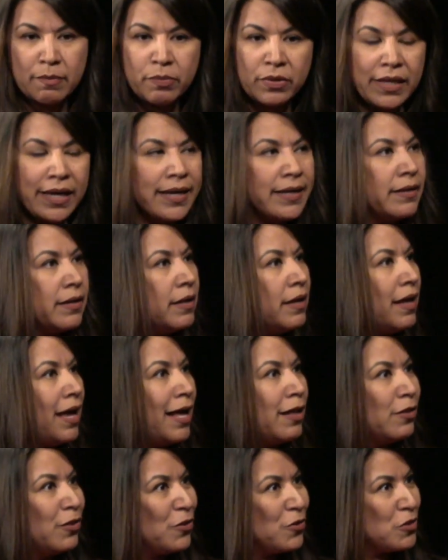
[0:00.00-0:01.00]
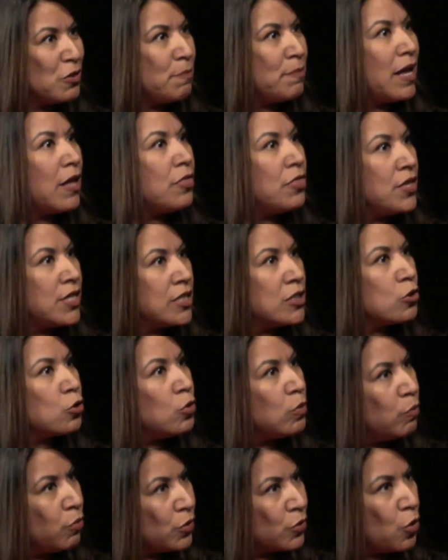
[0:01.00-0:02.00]
applied. I learned about the
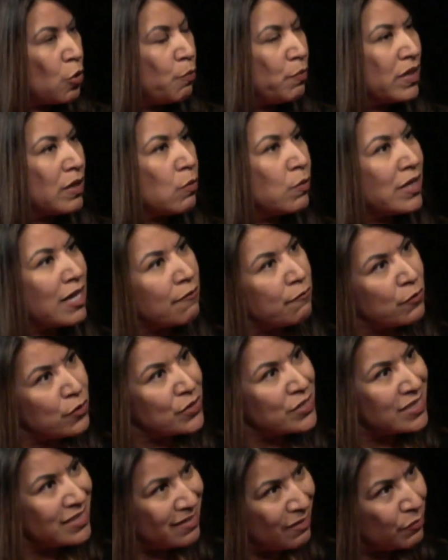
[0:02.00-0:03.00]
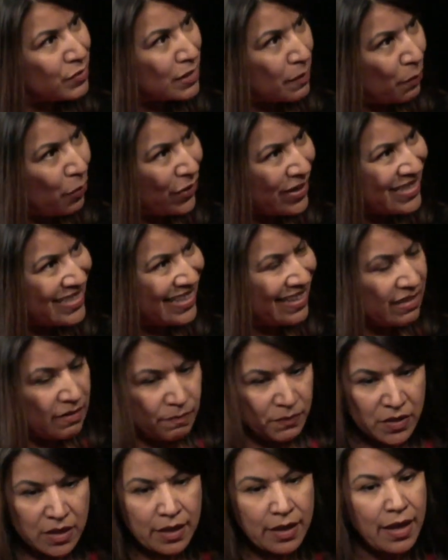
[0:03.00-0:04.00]
school board opening when I first was appointed,
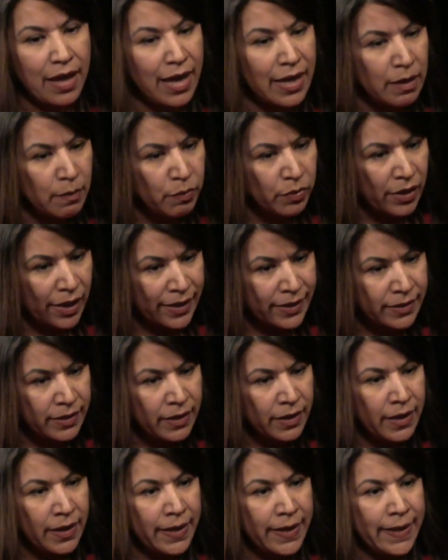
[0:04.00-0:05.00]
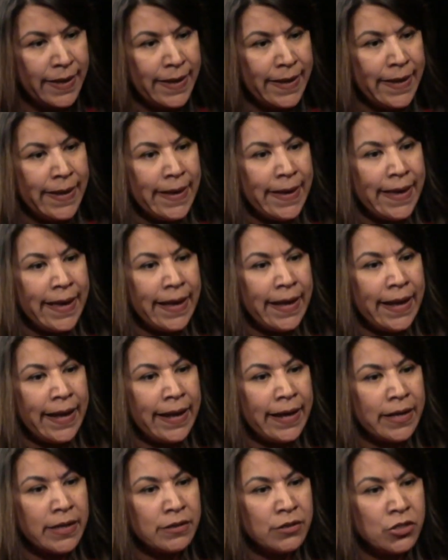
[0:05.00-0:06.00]
I applied.
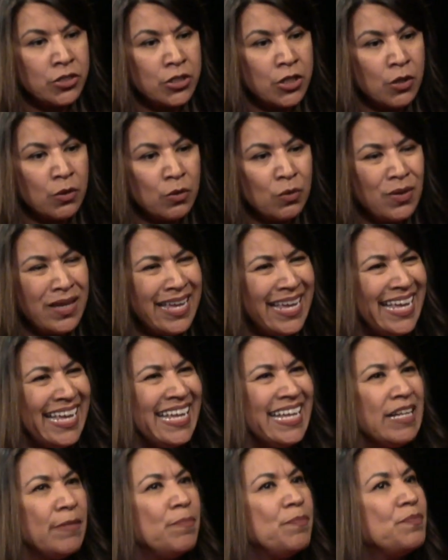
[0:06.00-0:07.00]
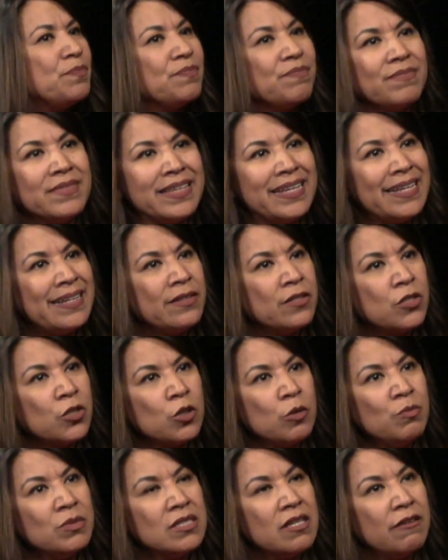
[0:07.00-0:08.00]
And so in
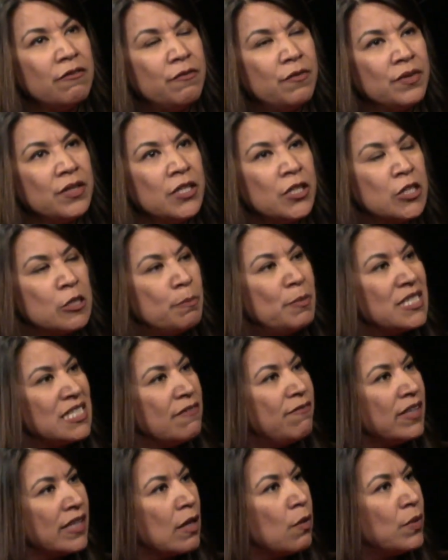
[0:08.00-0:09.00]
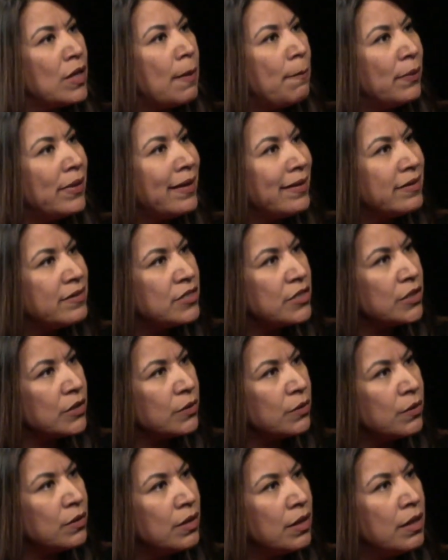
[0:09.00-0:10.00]
terms of, specifically what I plan to
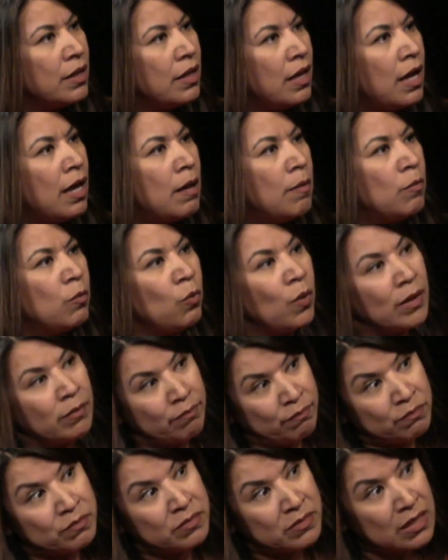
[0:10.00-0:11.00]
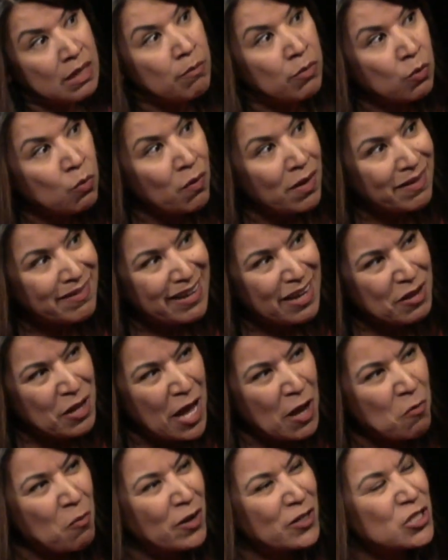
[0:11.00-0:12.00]
do, number one,
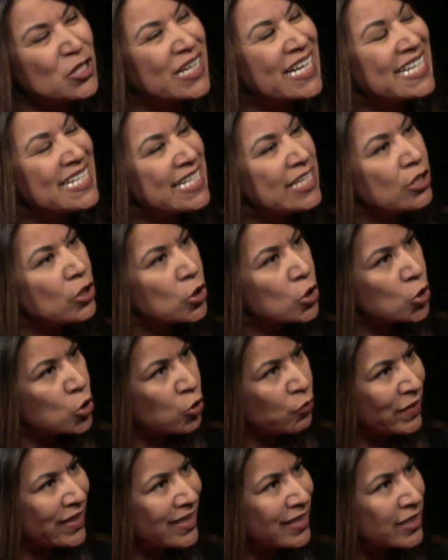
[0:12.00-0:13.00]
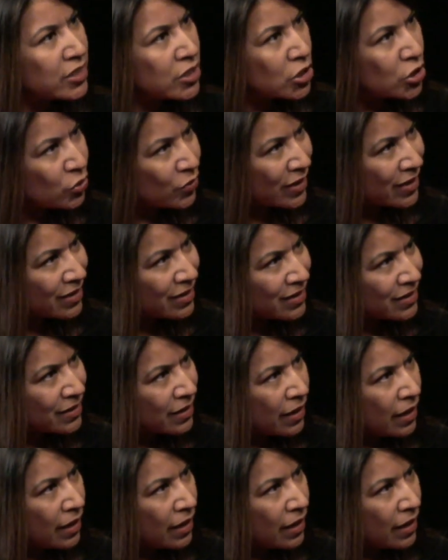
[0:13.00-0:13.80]
I want to continue serving students.